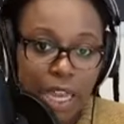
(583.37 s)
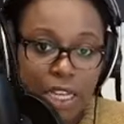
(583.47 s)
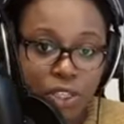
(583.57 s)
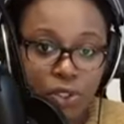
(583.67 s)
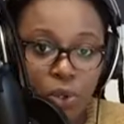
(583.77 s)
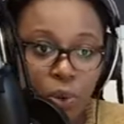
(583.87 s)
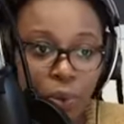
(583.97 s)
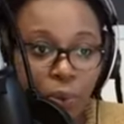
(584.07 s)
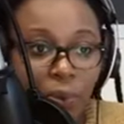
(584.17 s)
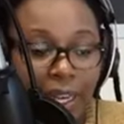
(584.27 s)

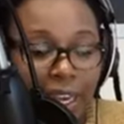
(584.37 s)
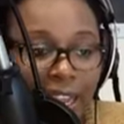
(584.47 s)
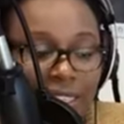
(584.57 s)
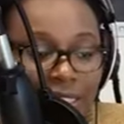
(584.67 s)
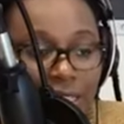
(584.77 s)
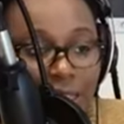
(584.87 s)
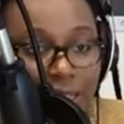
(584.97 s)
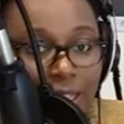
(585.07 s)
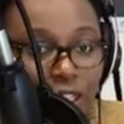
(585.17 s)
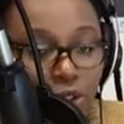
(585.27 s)
So next
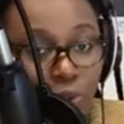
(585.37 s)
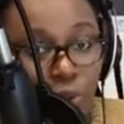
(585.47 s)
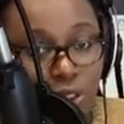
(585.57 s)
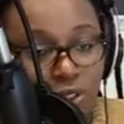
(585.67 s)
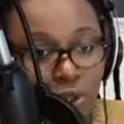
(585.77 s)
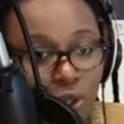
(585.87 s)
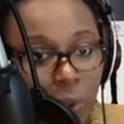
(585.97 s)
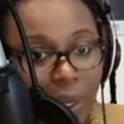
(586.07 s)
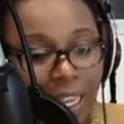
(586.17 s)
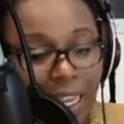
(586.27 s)
thing that you'd want to
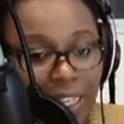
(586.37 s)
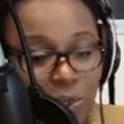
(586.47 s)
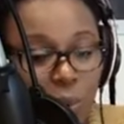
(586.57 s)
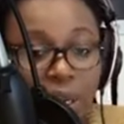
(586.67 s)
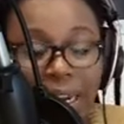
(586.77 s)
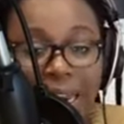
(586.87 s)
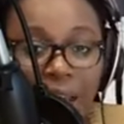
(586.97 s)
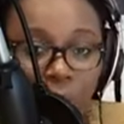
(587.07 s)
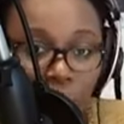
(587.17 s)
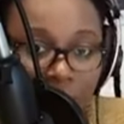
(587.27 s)
know is what
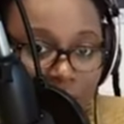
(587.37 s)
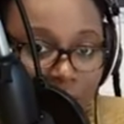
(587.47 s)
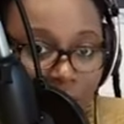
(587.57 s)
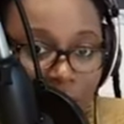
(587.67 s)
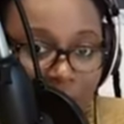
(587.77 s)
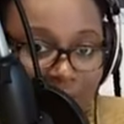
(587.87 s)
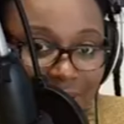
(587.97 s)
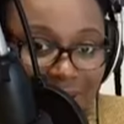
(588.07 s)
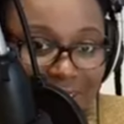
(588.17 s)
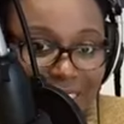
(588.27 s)
language the
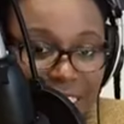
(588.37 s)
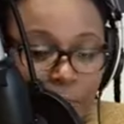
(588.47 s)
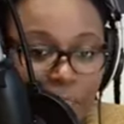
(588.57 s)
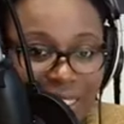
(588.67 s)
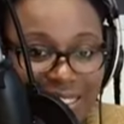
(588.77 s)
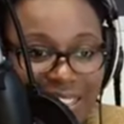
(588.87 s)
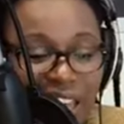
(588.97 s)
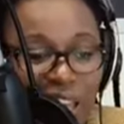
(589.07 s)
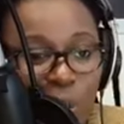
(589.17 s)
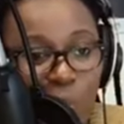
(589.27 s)
person speaks.
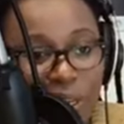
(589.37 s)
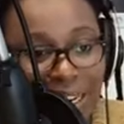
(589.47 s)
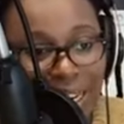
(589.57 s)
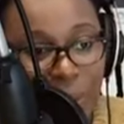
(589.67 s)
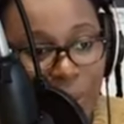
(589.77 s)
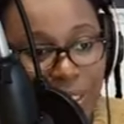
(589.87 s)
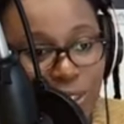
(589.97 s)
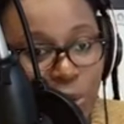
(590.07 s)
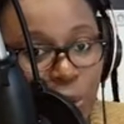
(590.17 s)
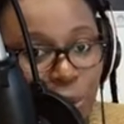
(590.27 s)
What language
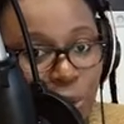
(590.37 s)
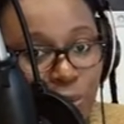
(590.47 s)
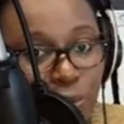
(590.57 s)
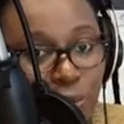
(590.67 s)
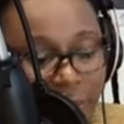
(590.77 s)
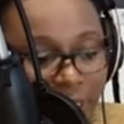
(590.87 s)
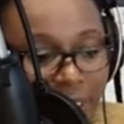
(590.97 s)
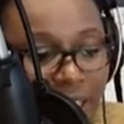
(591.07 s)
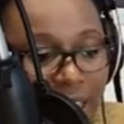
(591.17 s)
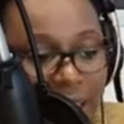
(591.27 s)
do you speak?
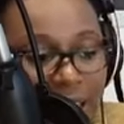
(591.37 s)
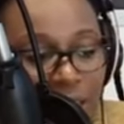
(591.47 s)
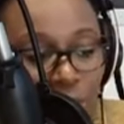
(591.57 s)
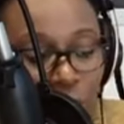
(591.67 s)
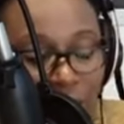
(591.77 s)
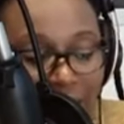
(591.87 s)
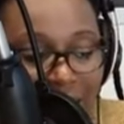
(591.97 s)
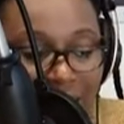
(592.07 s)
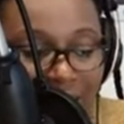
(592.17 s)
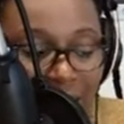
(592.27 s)
So you
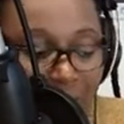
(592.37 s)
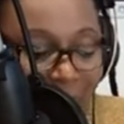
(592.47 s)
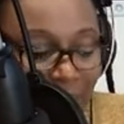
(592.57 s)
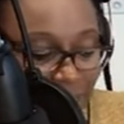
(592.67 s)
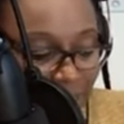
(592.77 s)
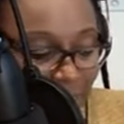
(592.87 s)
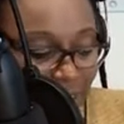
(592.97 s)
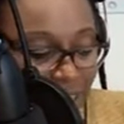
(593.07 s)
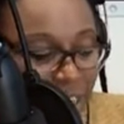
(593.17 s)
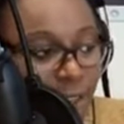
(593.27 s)
ask that by
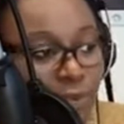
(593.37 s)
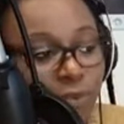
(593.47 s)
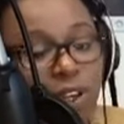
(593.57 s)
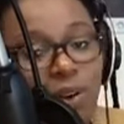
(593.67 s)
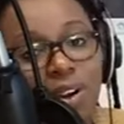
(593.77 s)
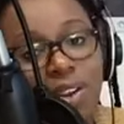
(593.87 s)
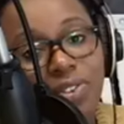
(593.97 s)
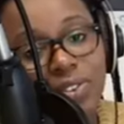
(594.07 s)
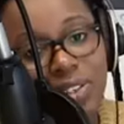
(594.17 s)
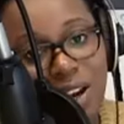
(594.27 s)
saying welk
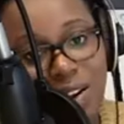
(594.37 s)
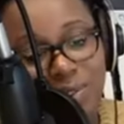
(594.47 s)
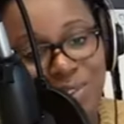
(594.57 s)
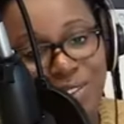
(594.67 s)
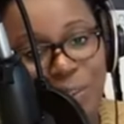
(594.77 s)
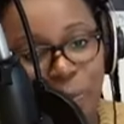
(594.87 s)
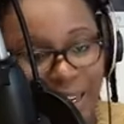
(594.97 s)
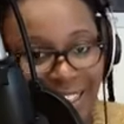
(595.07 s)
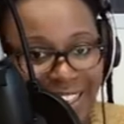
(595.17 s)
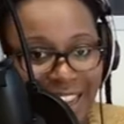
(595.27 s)
taal
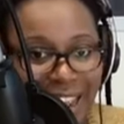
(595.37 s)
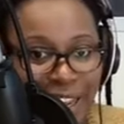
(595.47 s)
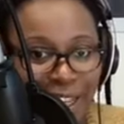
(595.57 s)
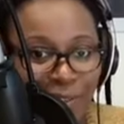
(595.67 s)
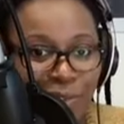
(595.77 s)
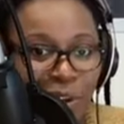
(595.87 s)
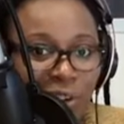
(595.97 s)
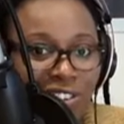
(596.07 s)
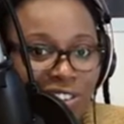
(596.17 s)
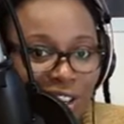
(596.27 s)
spreek jij?
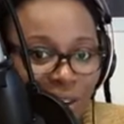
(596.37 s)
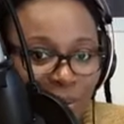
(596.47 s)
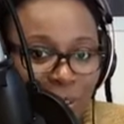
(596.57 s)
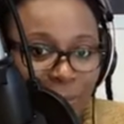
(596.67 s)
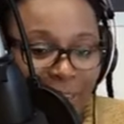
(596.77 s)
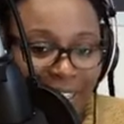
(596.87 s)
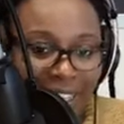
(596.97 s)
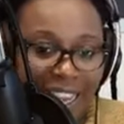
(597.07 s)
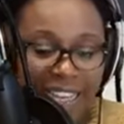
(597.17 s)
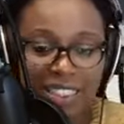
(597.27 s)
Welke taal spreek
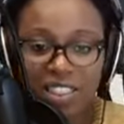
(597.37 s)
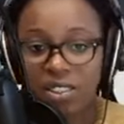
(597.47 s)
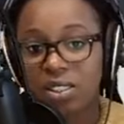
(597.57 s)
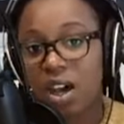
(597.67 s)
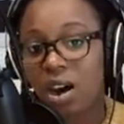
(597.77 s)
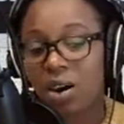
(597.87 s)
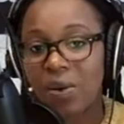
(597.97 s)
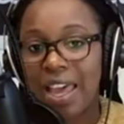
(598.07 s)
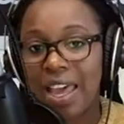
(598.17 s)
jij? Die taal